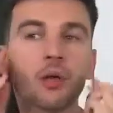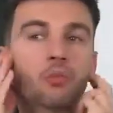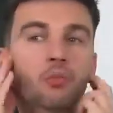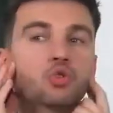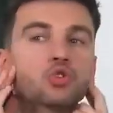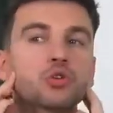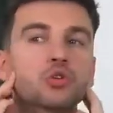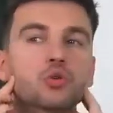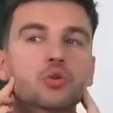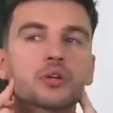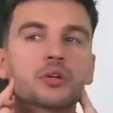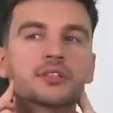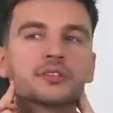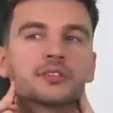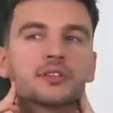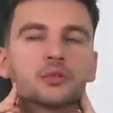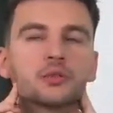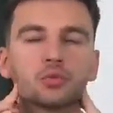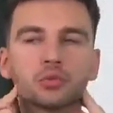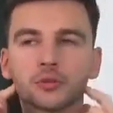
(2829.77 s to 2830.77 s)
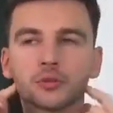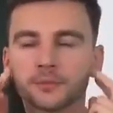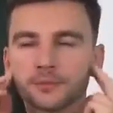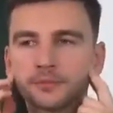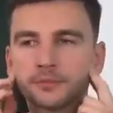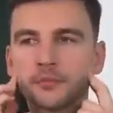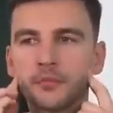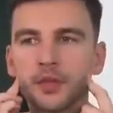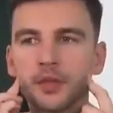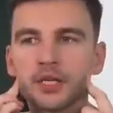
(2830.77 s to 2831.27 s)
need to stretch it.
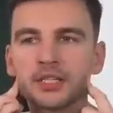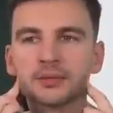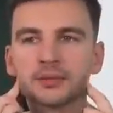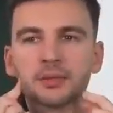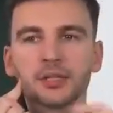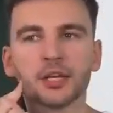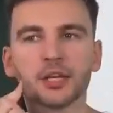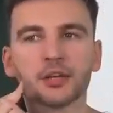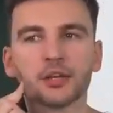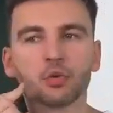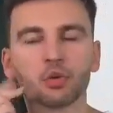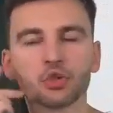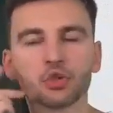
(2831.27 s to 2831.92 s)
Look, it's